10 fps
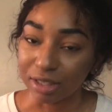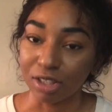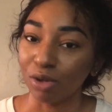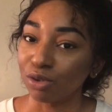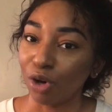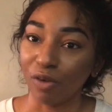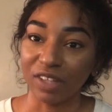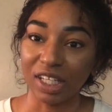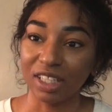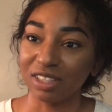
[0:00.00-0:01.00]
don't know
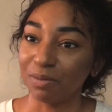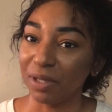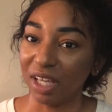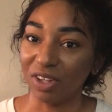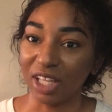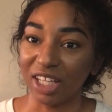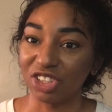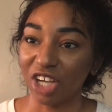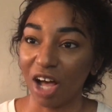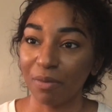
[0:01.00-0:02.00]
if they need to be on that
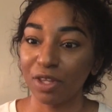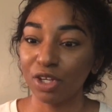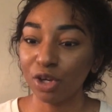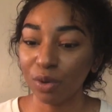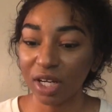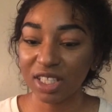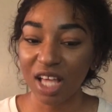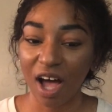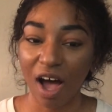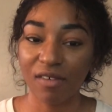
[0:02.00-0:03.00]
job. The new one is
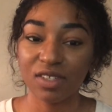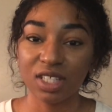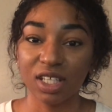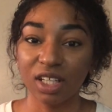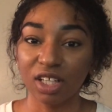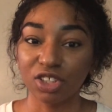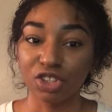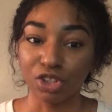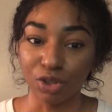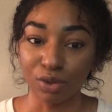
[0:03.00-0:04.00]
obviously looks
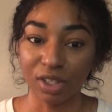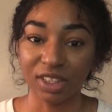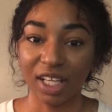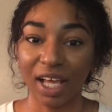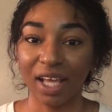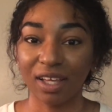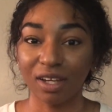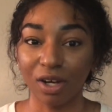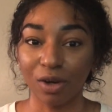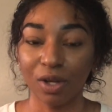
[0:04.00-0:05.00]
new because they, you
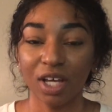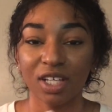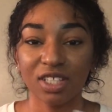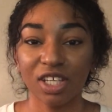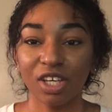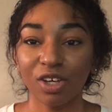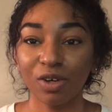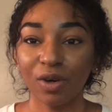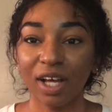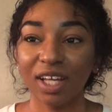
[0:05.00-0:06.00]
know, see
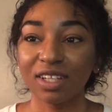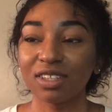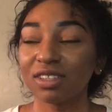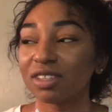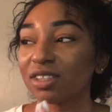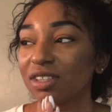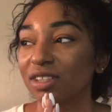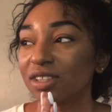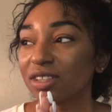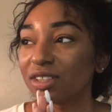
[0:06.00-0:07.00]
you and
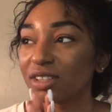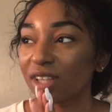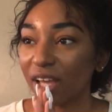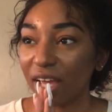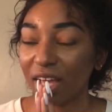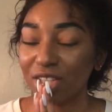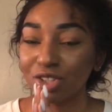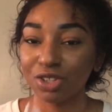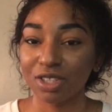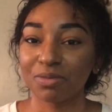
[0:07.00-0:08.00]
they
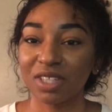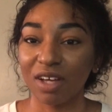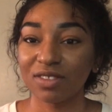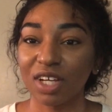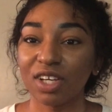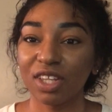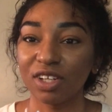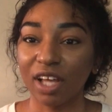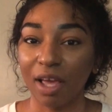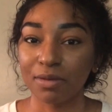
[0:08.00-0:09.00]
introduce themselves, tell you
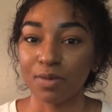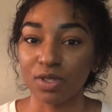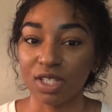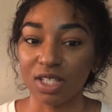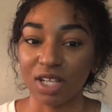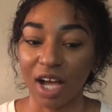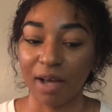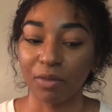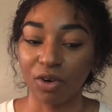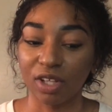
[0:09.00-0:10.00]
their names most of the
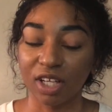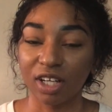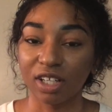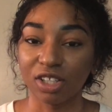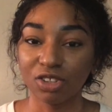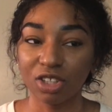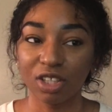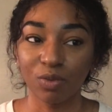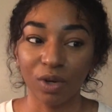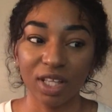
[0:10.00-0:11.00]
time, or they're
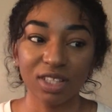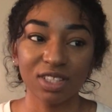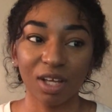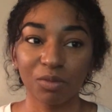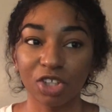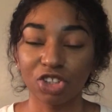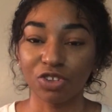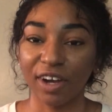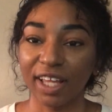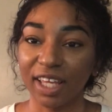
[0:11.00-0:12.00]
usually with someone
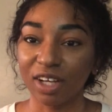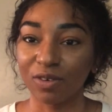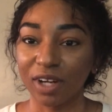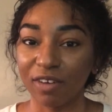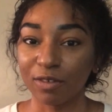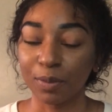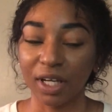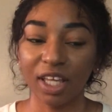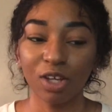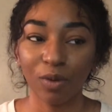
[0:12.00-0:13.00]
training or whatever.
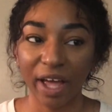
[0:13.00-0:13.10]
But either